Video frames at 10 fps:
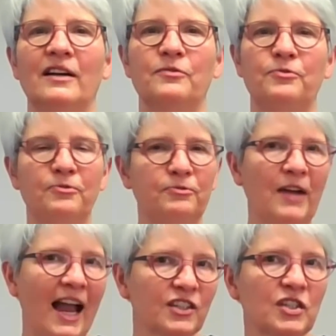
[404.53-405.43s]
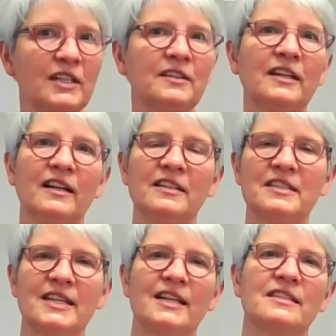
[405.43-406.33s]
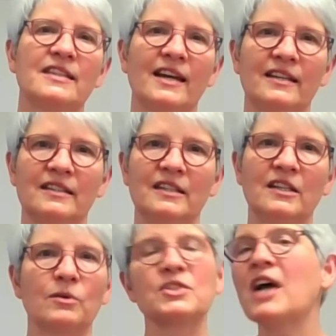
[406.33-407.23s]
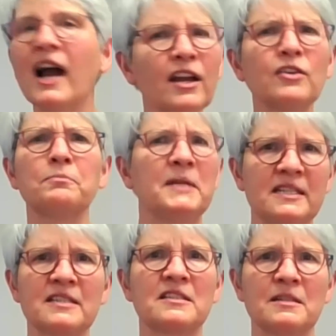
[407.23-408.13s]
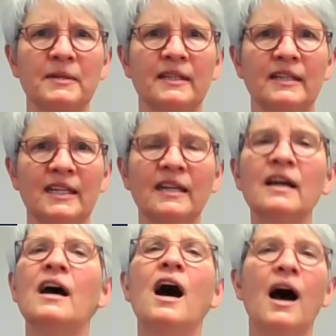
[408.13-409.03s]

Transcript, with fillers: a faction in the United States that, you know, is tired of peace and stability.